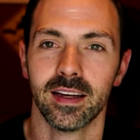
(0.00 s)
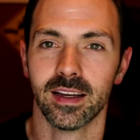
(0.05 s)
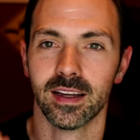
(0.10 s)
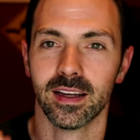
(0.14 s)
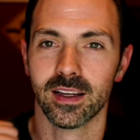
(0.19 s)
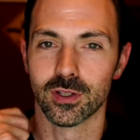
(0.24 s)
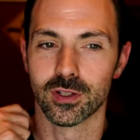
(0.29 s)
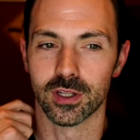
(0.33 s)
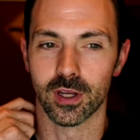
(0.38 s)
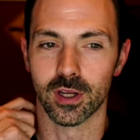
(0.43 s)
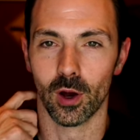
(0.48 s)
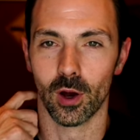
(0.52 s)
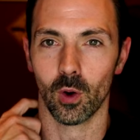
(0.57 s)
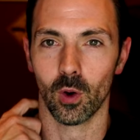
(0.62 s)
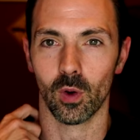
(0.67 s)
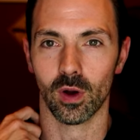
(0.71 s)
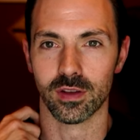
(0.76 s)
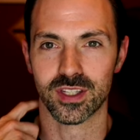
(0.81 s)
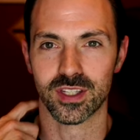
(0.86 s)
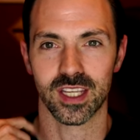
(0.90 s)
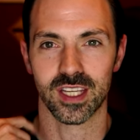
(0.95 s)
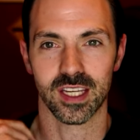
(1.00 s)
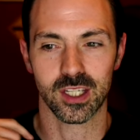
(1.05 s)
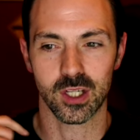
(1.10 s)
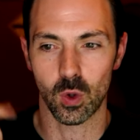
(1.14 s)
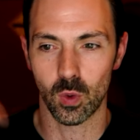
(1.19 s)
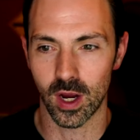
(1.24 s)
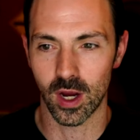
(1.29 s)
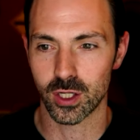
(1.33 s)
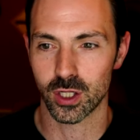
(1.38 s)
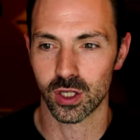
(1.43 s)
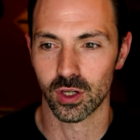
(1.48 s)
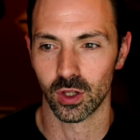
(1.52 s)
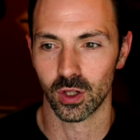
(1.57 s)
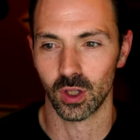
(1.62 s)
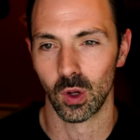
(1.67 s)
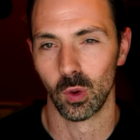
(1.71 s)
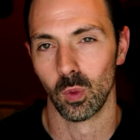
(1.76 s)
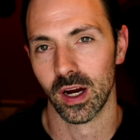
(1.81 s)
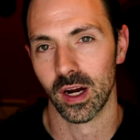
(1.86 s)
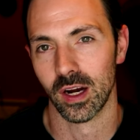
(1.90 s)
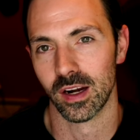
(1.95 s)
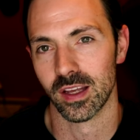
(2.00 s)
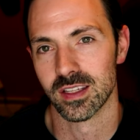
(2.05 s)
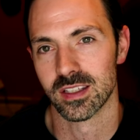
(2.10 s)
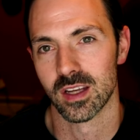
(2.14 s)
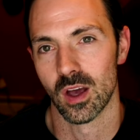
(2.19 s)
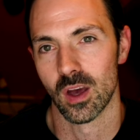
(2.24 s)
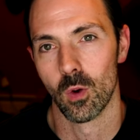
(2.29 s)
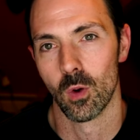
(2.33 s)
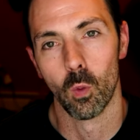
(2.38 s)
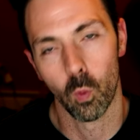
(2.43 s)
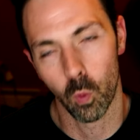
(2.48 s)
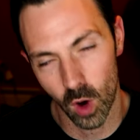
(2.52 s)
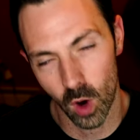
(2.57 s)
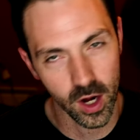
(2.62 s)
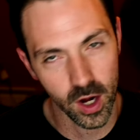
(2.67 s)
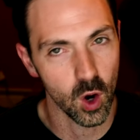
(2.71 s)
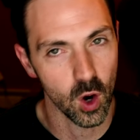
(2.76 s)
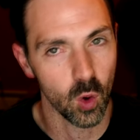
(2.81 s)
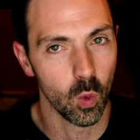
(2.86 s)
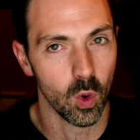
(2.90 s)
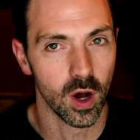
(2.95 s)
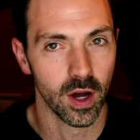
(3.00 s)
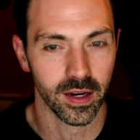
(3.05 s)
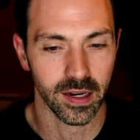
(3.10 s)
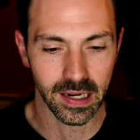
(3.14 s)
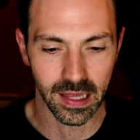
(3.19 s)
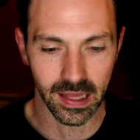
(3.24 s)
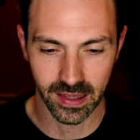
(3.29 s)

So, situational awareness 101,